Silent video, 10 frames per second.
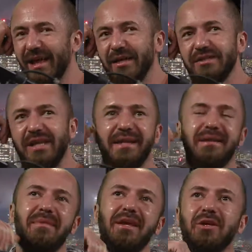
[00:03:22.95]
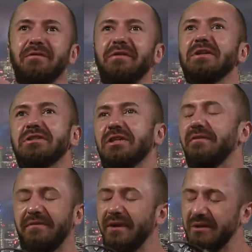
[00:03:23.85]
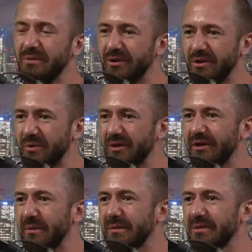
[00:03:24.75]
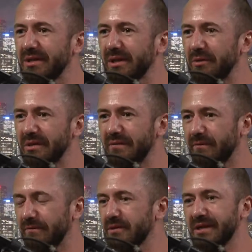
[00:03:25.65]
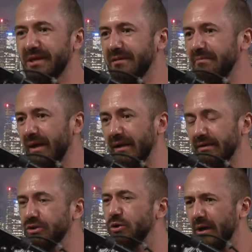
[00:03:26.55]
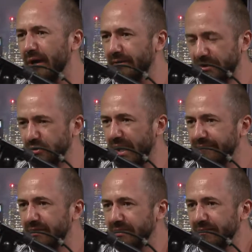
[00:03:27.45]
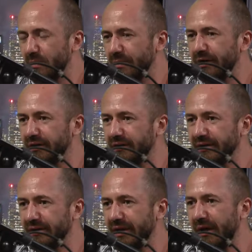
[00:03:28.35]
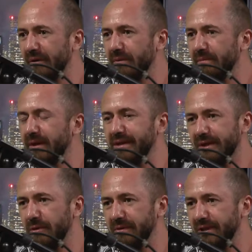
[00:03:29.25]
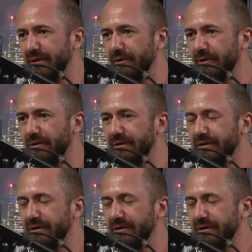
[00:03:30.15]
Does it make you feel different when you wear women's clothing versus, and do you ever even wear now men's clothing at all?